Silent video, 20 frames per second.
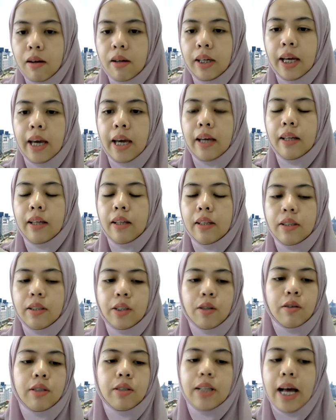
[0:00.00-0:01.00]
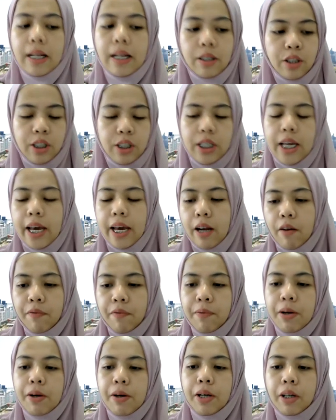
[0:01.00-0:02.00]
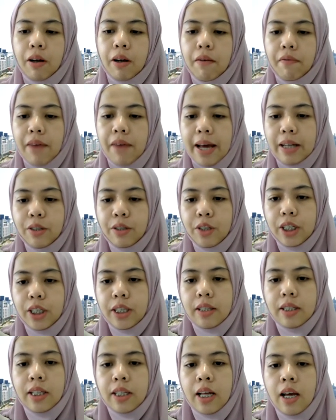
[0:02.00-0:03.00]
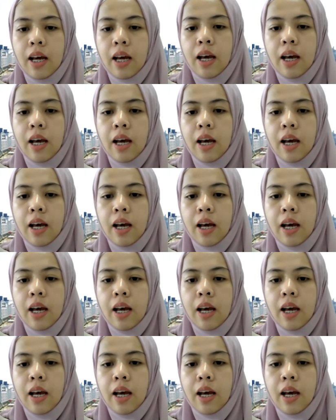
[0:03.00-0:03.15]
Okay, so that's the end of period conventions.